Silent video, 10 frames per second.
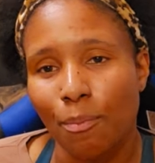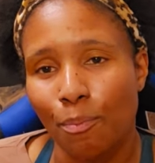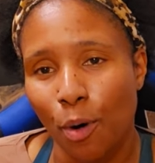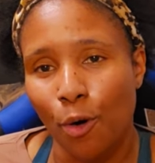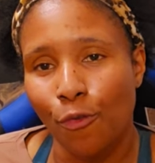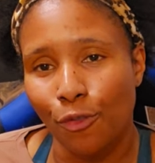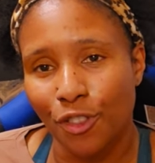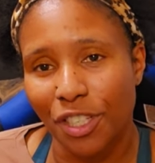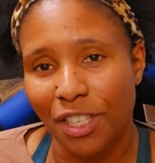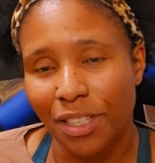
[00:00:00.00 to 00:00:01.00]
both
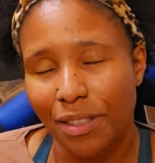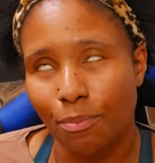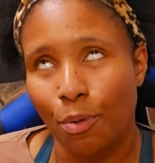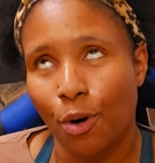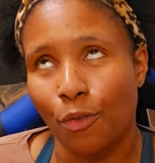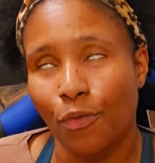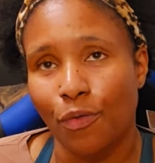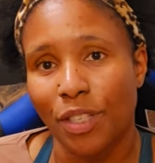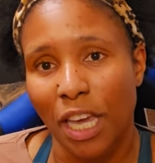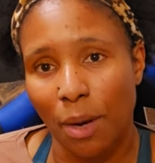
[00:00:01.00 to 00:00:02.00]
Jean, both
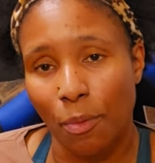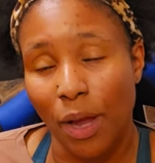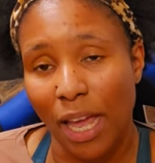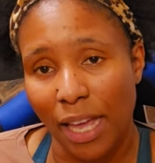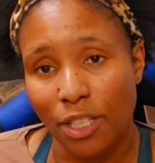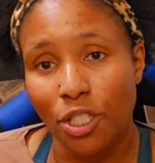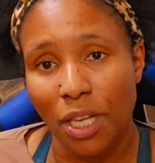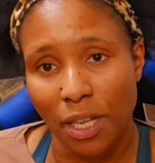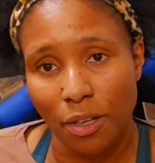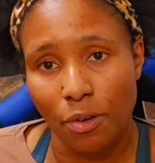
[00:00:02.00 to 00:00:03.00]
Tamara and
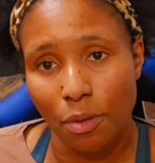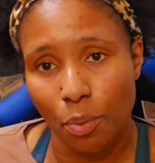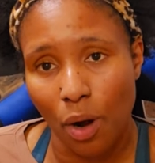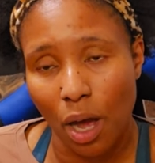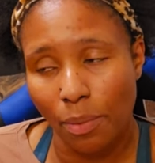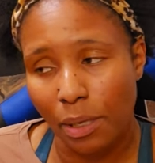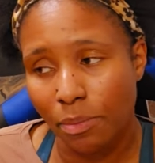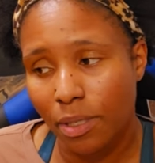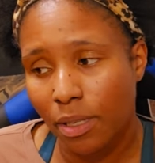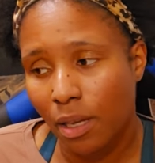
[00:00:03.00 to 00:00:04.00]
Shannon are the problems.